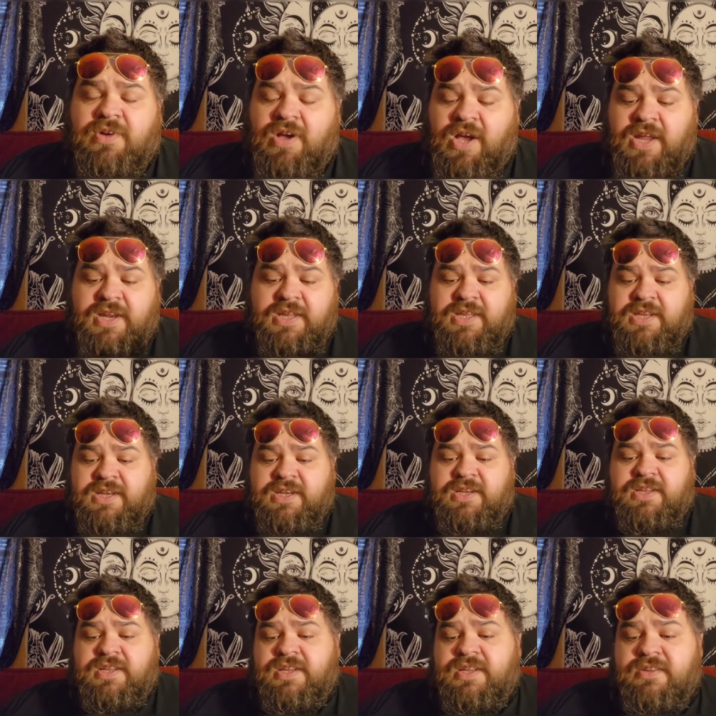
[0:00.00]
I didn't get into
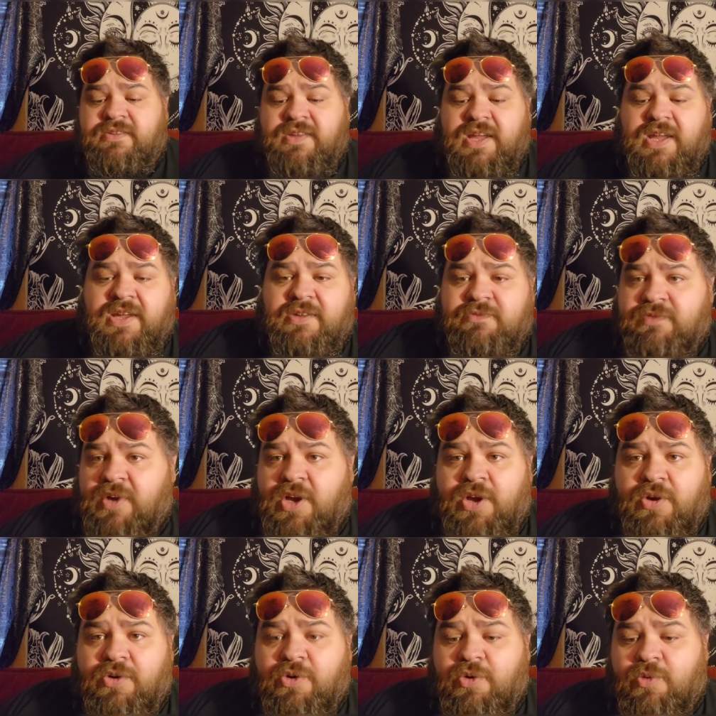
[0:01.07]
any of that. I
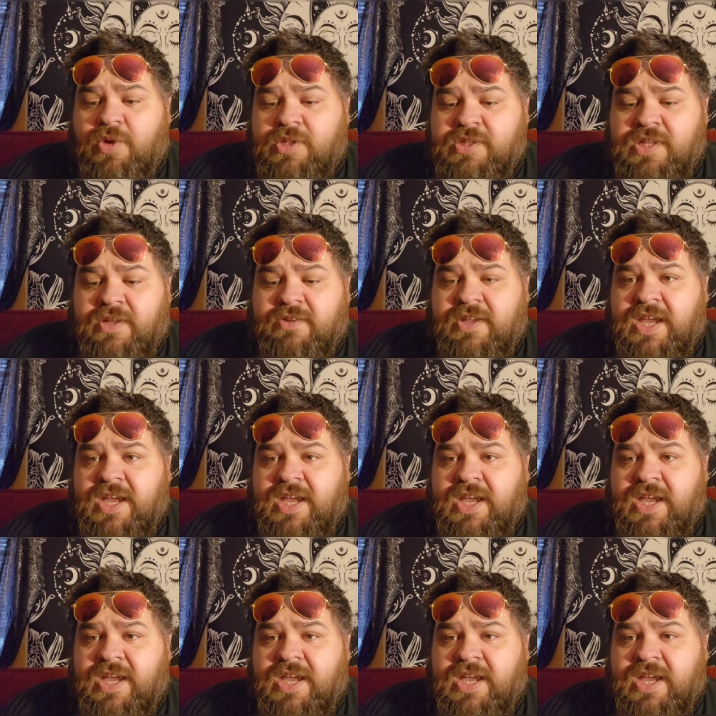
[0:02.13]
don't know what exactly